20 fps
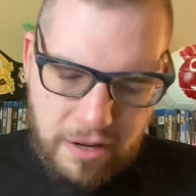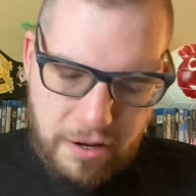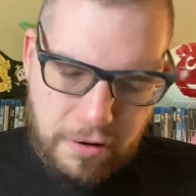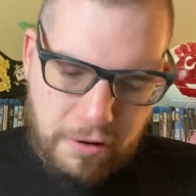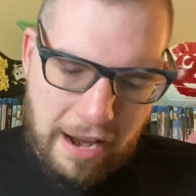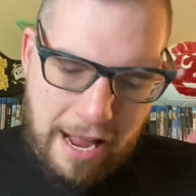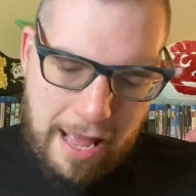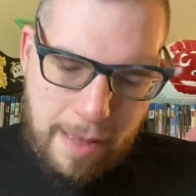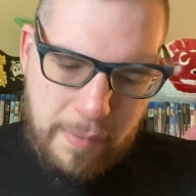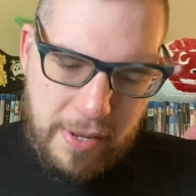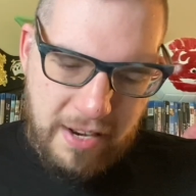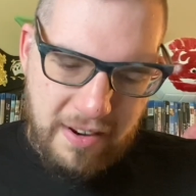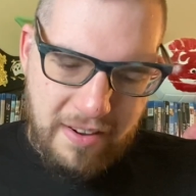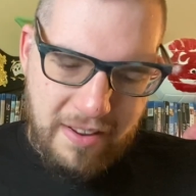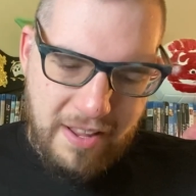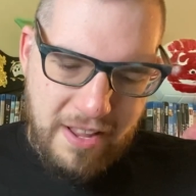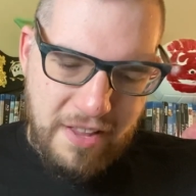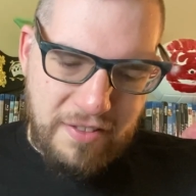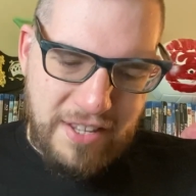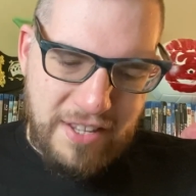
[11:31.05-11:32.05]
Grab it.
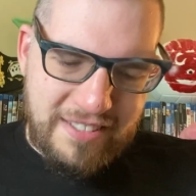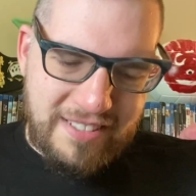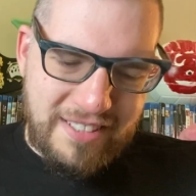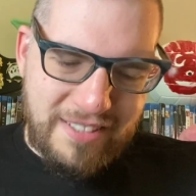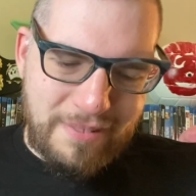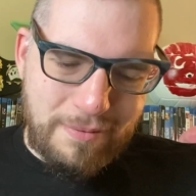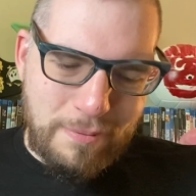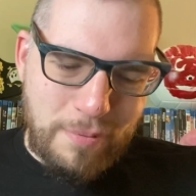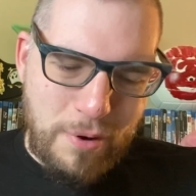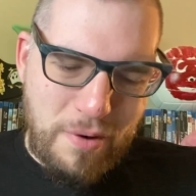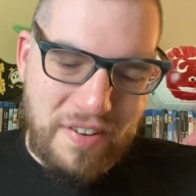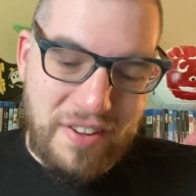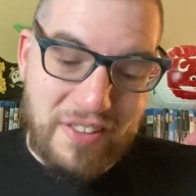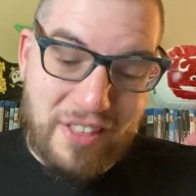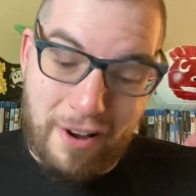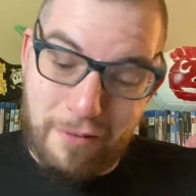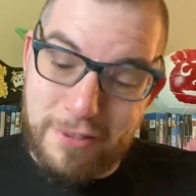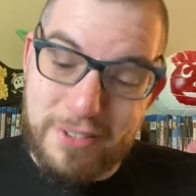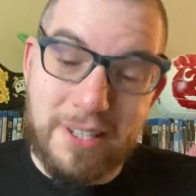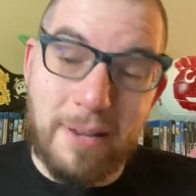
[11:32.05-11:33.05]
This is a movie
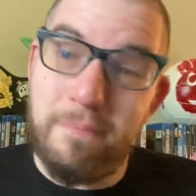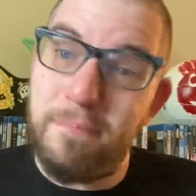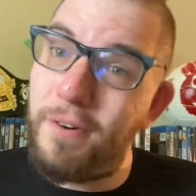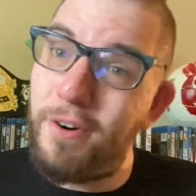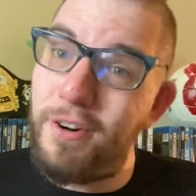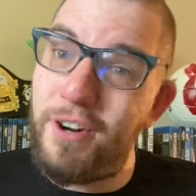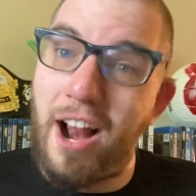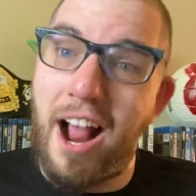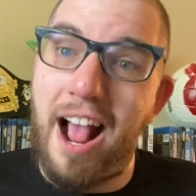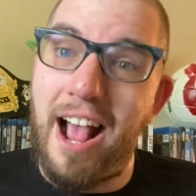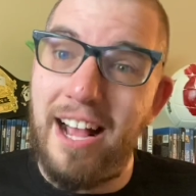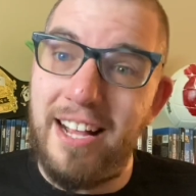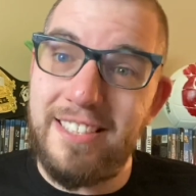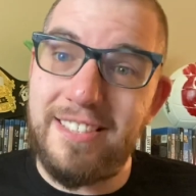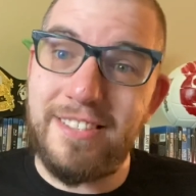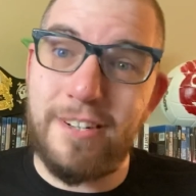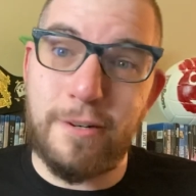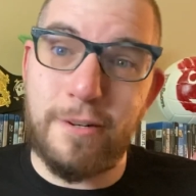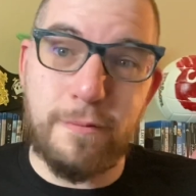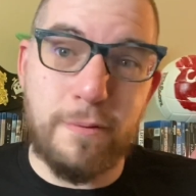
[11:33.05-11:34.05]
that was up for an
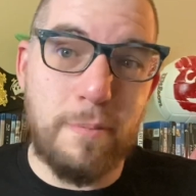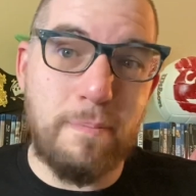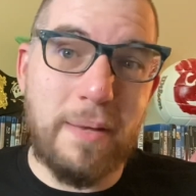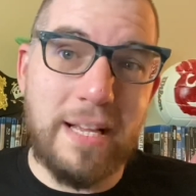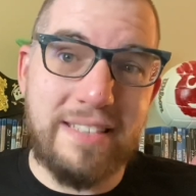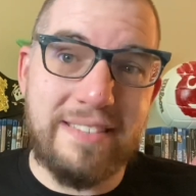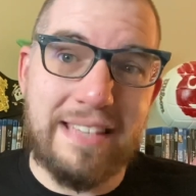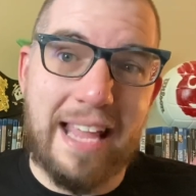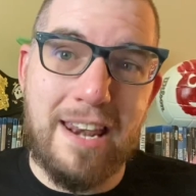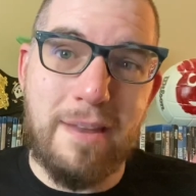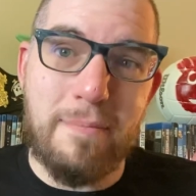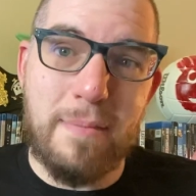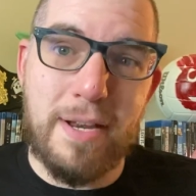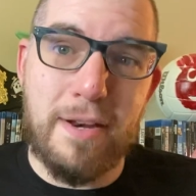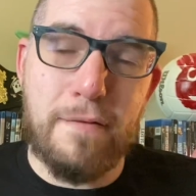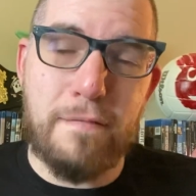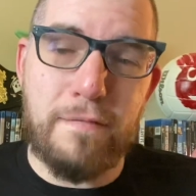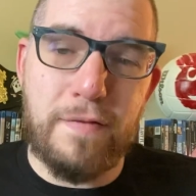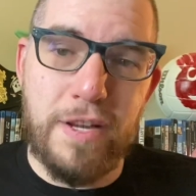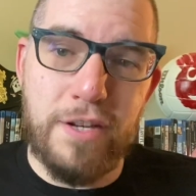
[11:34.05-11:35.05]
Oscar for Best
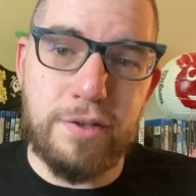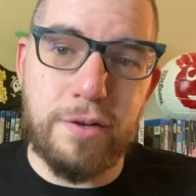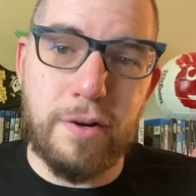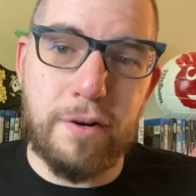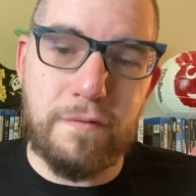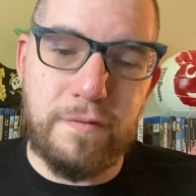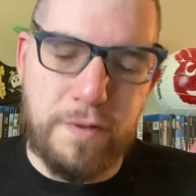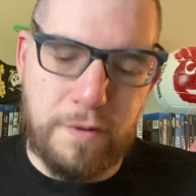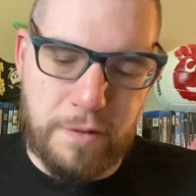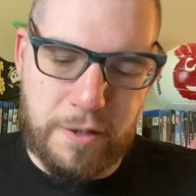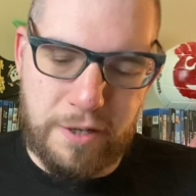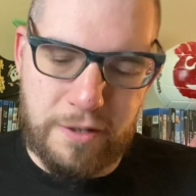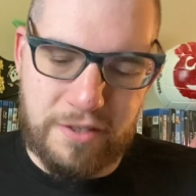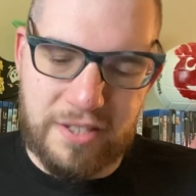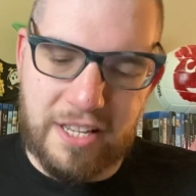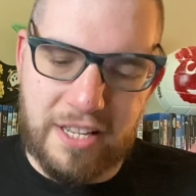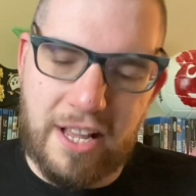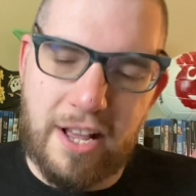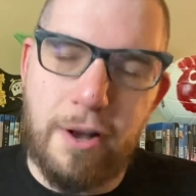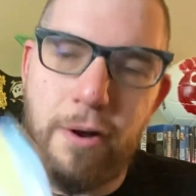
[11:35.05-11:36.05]
Animated Feature a few years
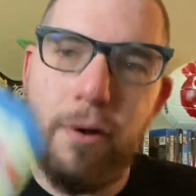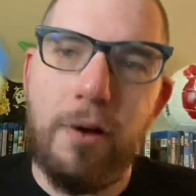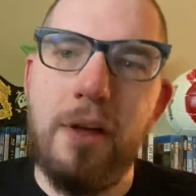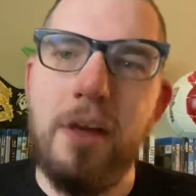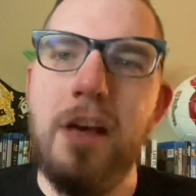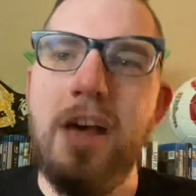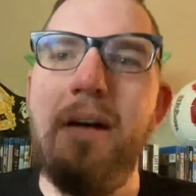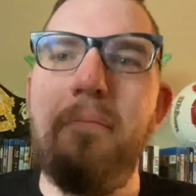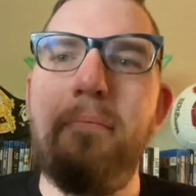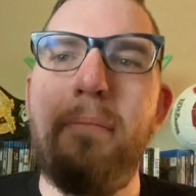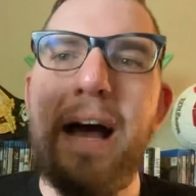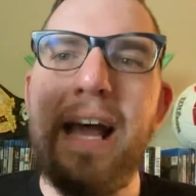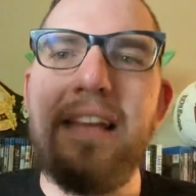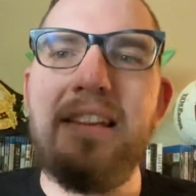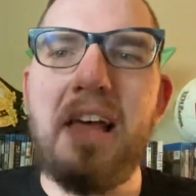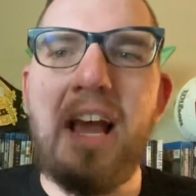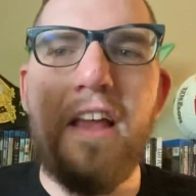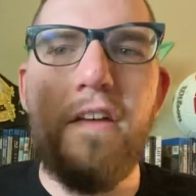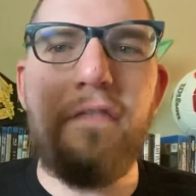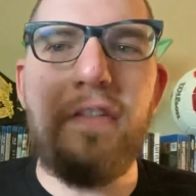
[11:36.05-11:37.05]
ago. My
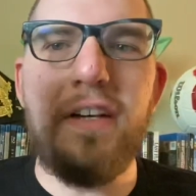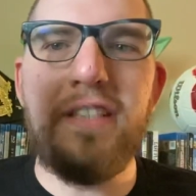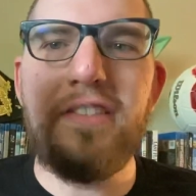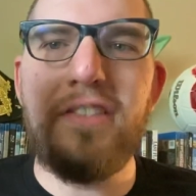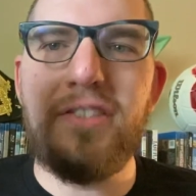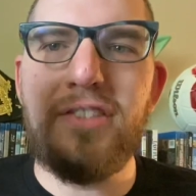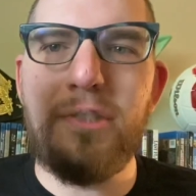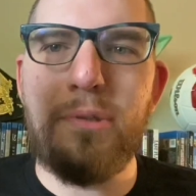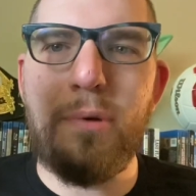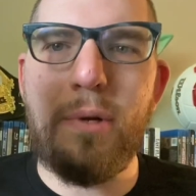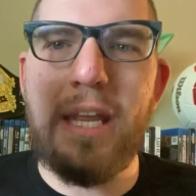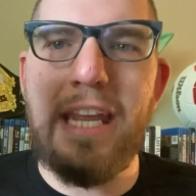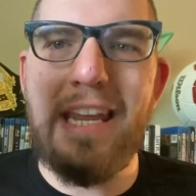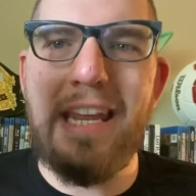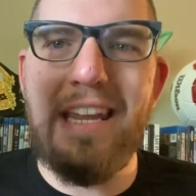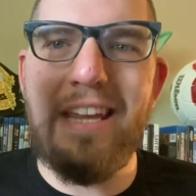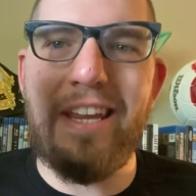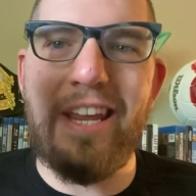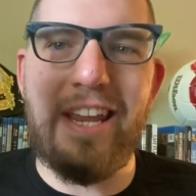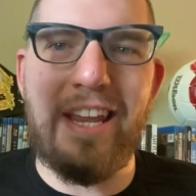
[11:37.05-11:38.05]
Life as a
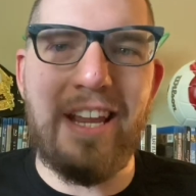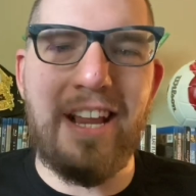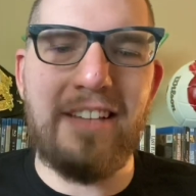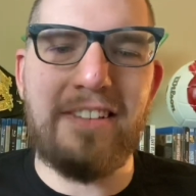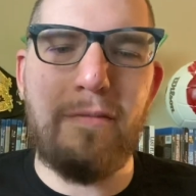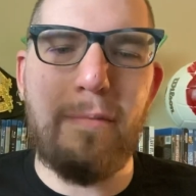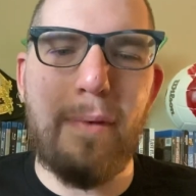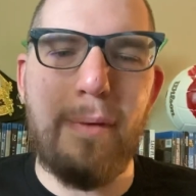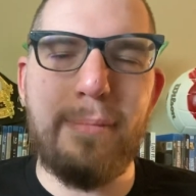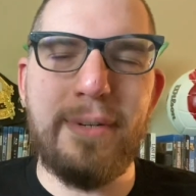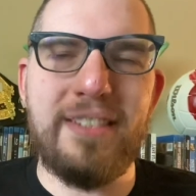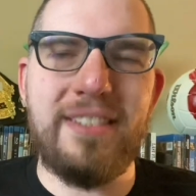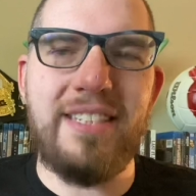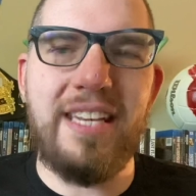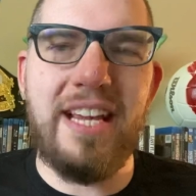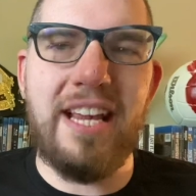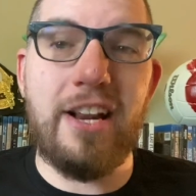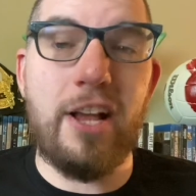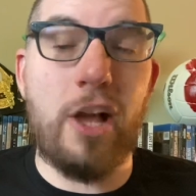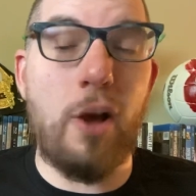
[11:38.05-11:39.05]
Zucchini, because I remember
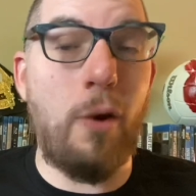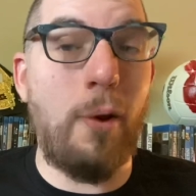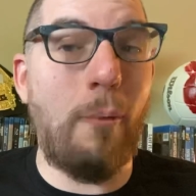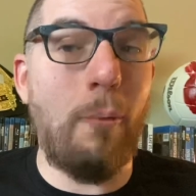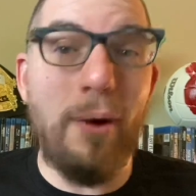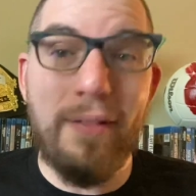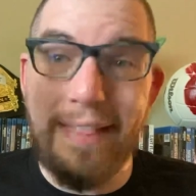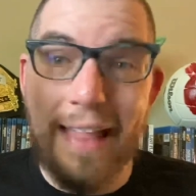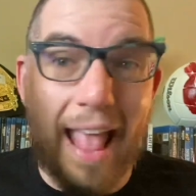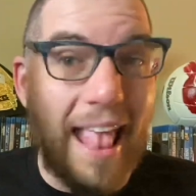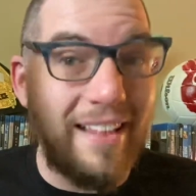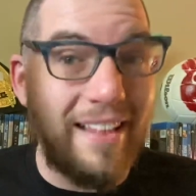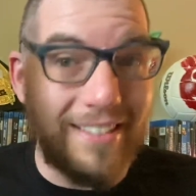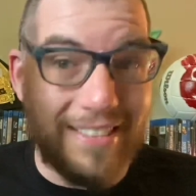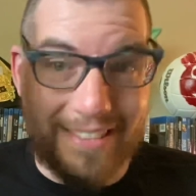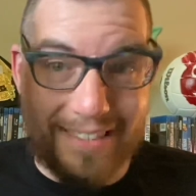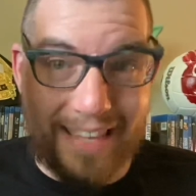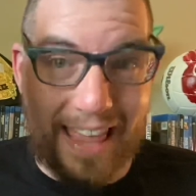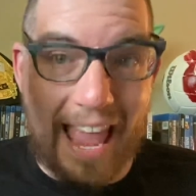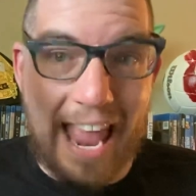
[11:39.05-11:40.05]
seeing it and going, what the hell
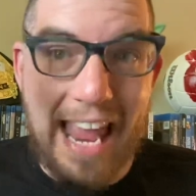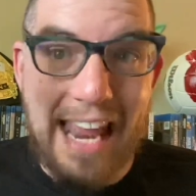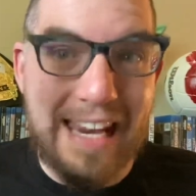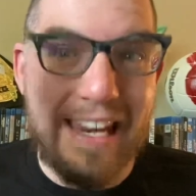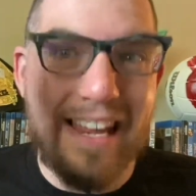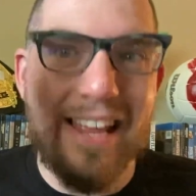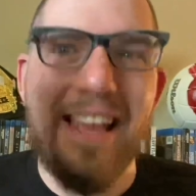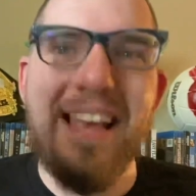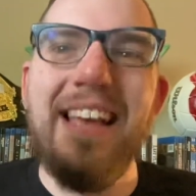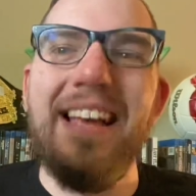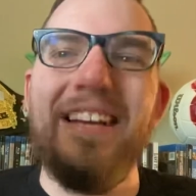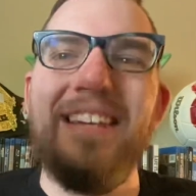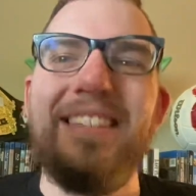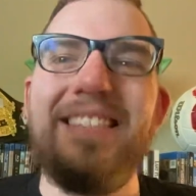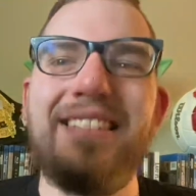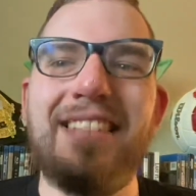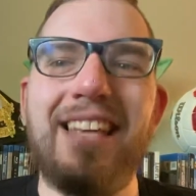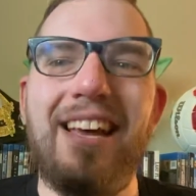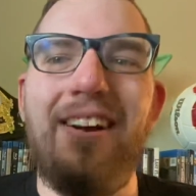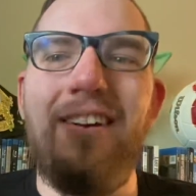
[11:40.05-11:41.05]
is that?
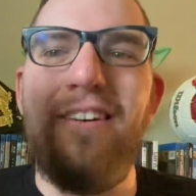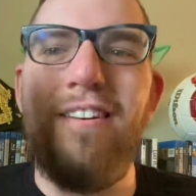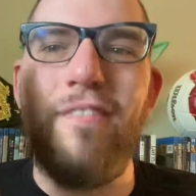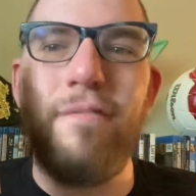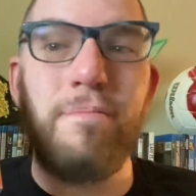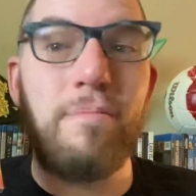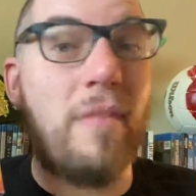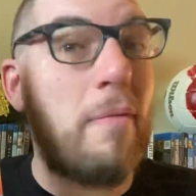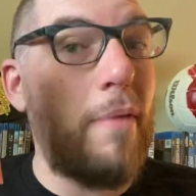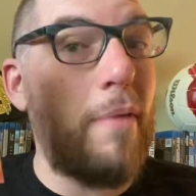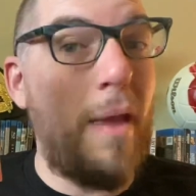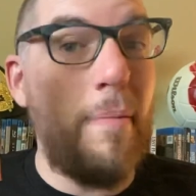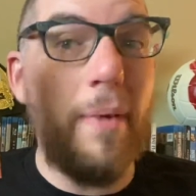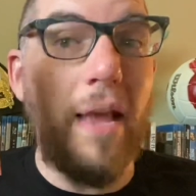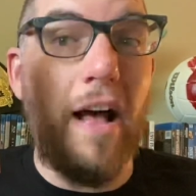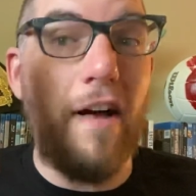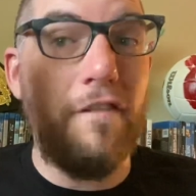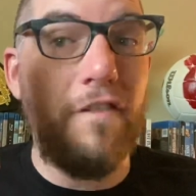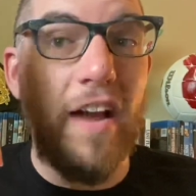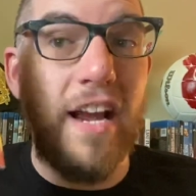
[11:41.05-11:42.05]
So maybe
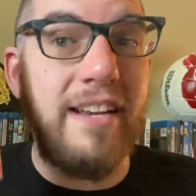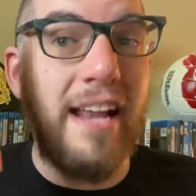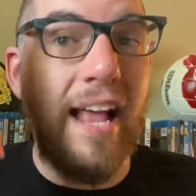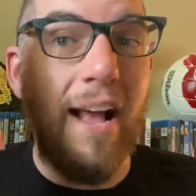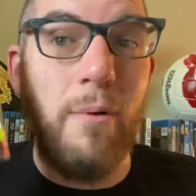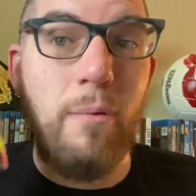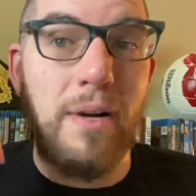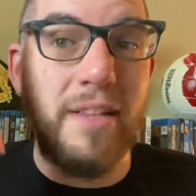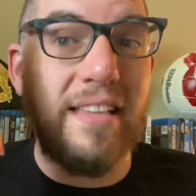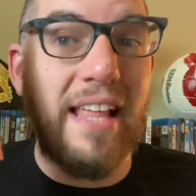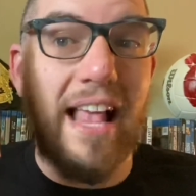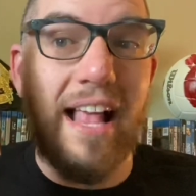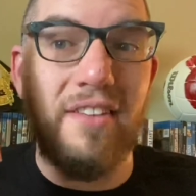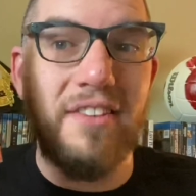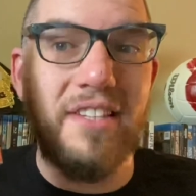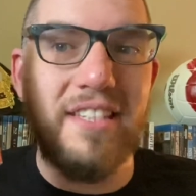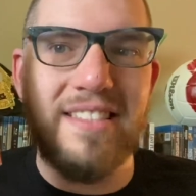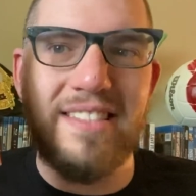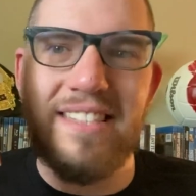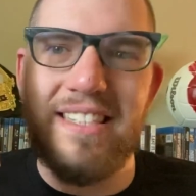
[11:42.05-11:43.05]
I'll find out what the hell
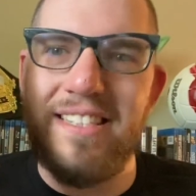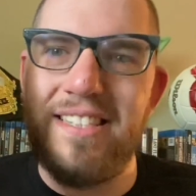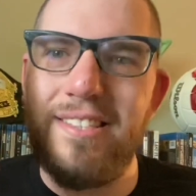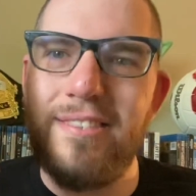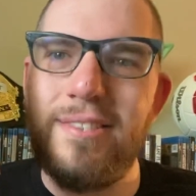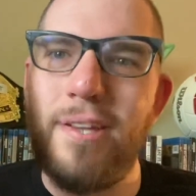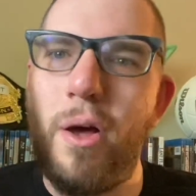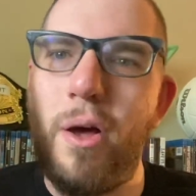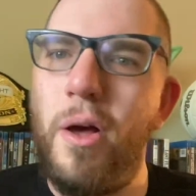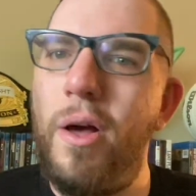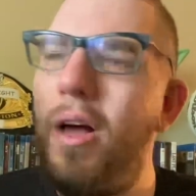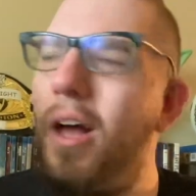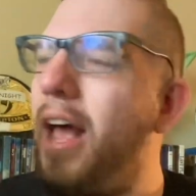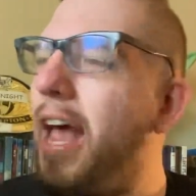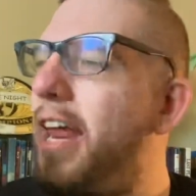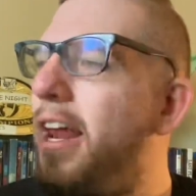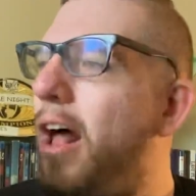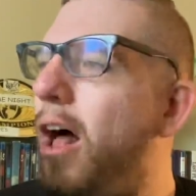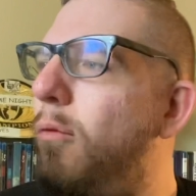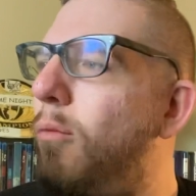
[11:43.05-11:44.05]
this is,
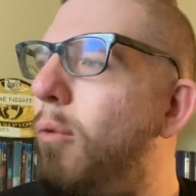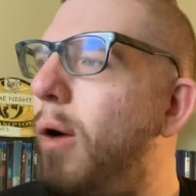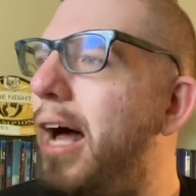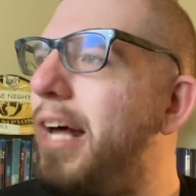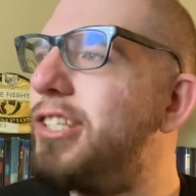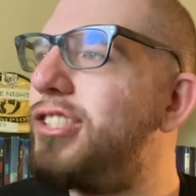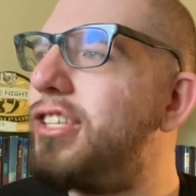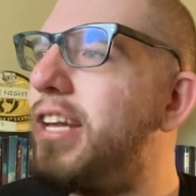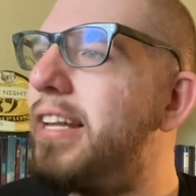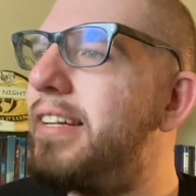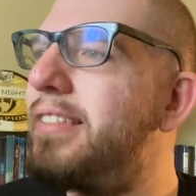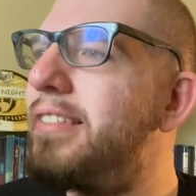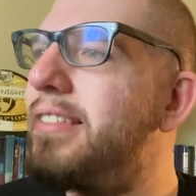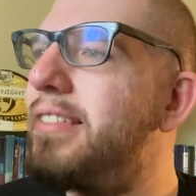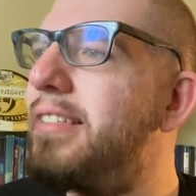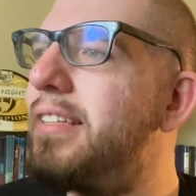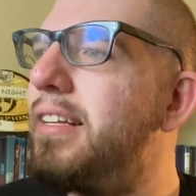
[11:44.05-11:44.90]
and I'll watch it.